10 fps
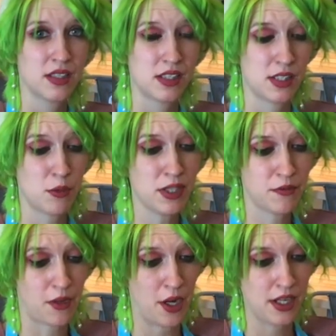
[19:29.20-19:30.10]
So with
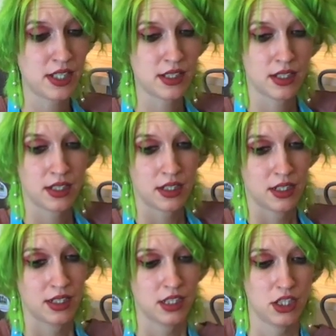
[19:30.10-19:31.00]
fondant,
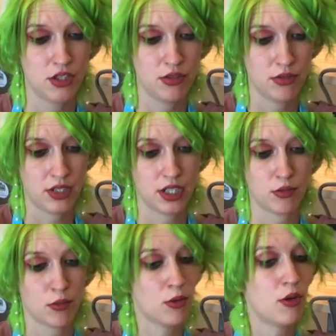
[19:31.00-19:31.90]
you can
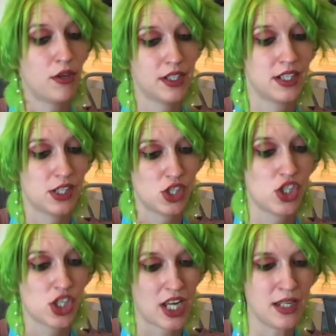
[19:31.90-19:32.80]
roll it into
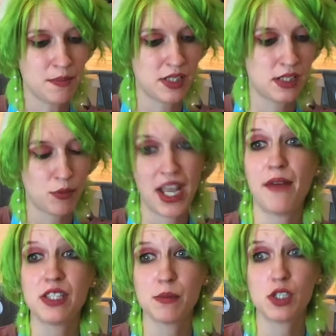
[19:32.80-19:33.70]
shapes. We
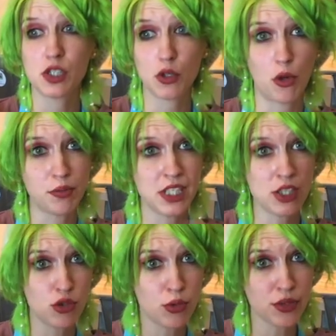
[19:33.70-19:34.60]
have some sculpting
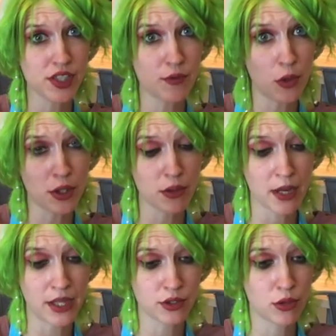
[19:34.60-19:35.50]
tools for it
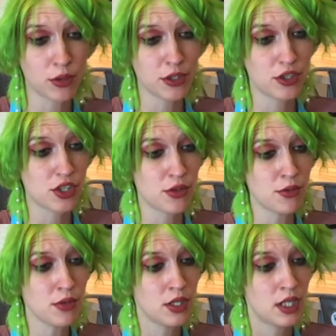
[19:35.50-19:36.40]
around the corner
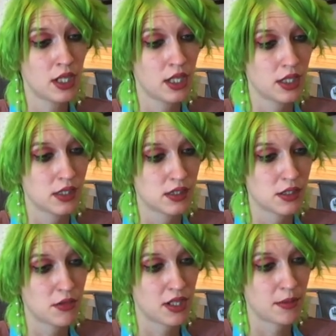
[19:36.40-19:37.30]
too. So
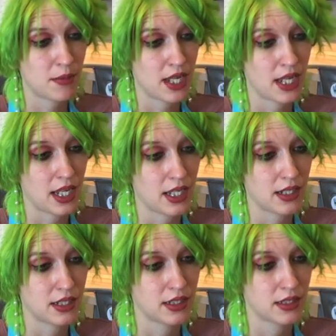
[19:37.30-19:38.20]
you can
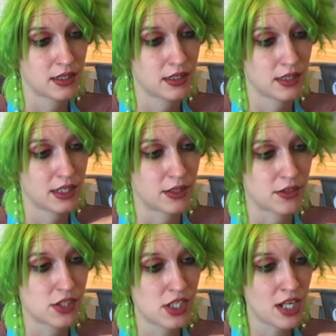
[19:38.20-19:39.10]
make little
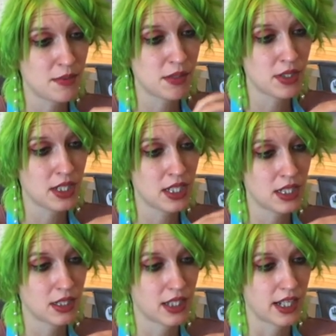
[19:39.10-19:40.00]
shapes with
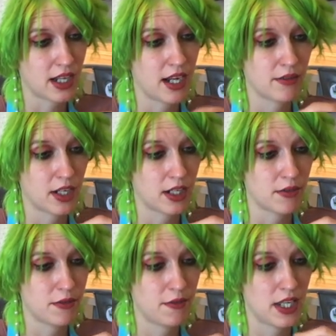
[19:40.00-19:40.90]
it, like I've got
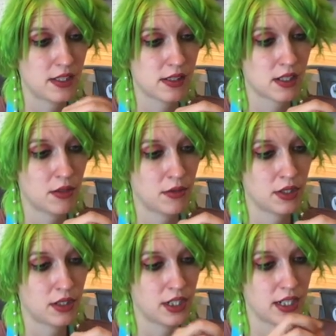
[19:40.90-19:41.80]
a face going
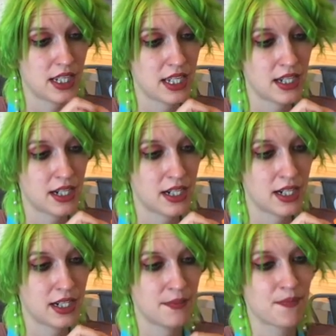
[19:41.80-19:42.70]
on
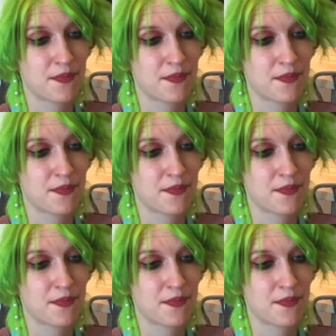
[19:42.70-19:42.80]
here.